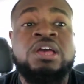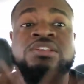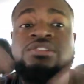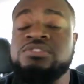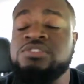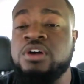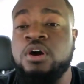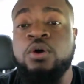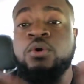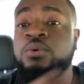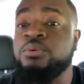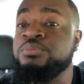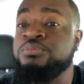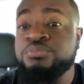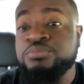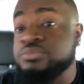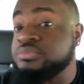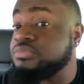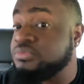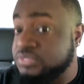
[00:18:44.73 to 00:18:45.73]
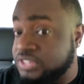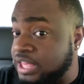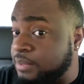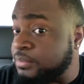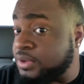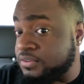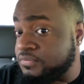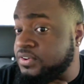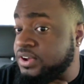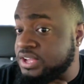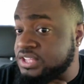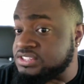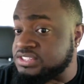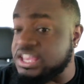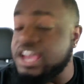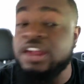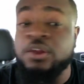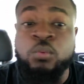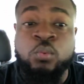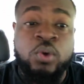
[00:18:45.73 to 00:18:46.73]
So that motherfucker is
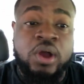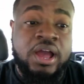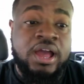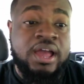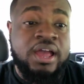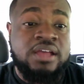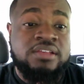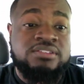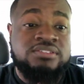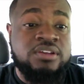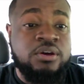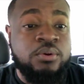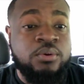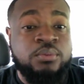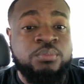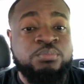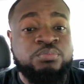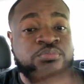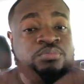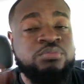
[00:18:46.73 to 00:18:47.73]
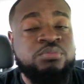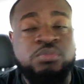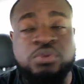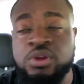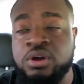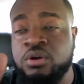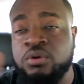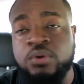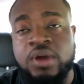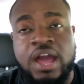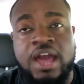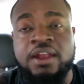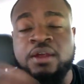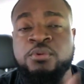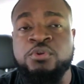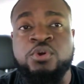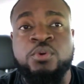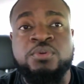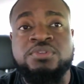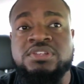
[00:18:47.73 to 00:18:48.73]
kind of wide. So you know I
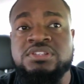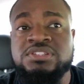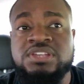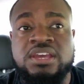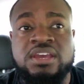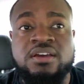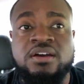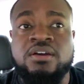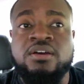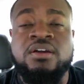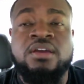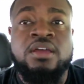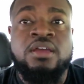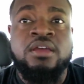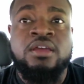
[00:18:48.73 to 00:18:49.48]
don't know what to tell